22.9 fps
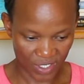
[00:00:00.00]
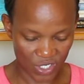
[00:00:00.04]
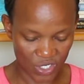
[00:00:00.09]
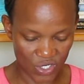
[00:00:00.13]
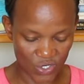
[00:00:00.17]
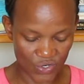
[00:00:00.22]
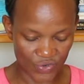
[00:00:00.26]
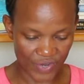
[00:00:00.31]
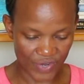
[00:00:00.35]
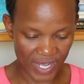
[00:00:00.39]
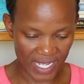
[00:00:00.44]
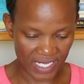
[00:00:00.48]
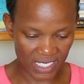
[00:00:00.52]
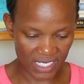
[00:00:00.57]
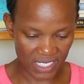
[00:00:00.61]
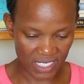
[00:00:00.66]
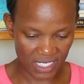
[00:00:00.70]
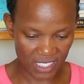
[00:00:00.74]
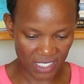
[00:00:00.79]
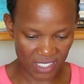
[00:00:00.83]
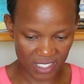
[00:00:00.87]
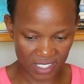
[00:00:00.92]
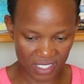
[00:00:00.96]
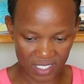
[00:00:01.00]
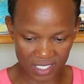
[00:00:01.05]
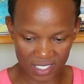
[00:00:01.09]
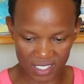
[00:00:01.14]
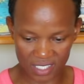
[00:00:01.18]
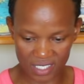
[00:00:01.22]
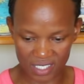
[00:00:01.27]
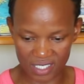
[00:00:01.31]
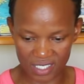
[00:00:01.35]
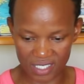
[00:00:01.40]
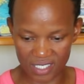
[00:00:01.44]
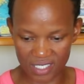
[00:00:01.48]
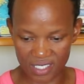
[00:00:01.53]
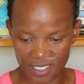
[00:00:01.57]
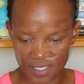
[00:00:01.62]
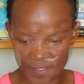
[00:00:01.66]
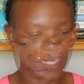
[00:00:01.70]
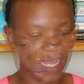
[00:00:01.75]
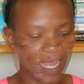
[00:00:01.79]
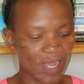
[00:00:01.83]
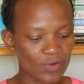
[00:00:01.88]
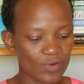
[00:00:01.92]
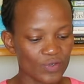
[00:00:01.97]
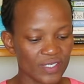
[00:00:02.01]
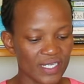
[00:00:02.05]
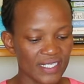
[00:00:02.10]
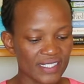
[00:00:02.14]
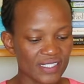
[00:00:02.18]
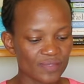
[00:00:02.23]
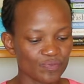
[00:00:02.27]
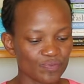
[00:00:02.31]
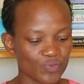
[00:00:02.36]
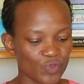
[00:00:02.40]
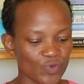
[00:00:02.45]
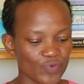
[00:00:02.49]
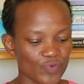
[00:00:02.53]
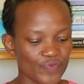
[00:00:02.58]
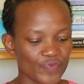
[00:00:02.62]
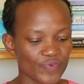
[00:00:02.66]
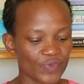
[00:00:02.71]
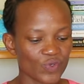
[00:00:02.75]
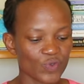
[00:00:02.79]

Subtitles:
Alrighty. Now let's move